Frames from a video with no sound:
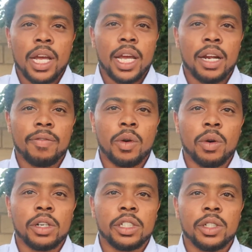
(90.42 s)
and of
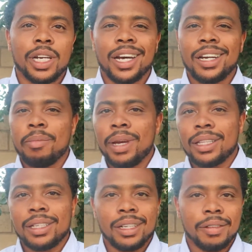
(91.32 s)
course you kind of make
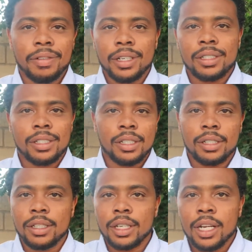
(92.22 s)
the difference
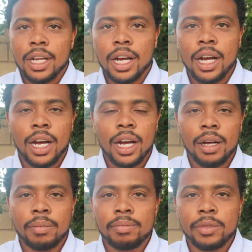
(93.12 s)
and
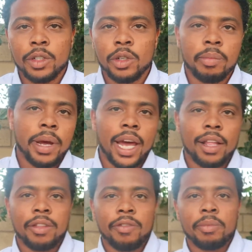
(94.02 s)
you do the
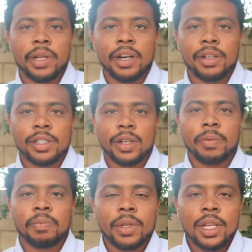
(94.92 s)
math from there. So
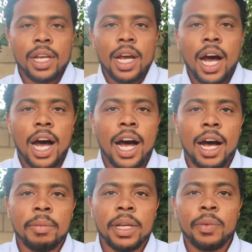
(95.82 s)

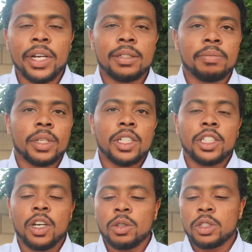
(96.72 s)
anyways,
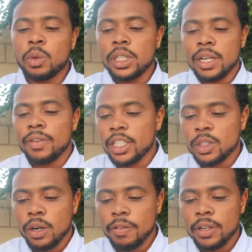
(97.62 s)
so 2,700
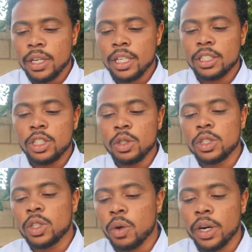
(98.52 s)
square feet is
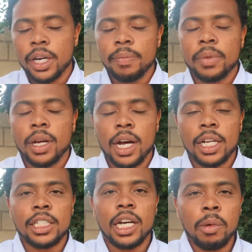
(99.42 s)
2-story,
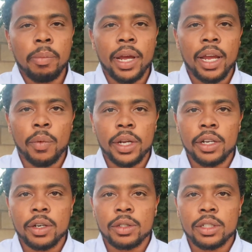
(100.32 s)
double pane
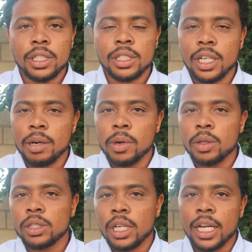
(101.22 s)
windows, and this is going to
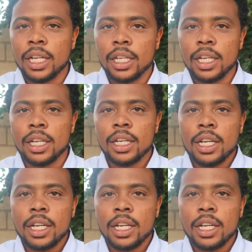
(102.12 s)
most likely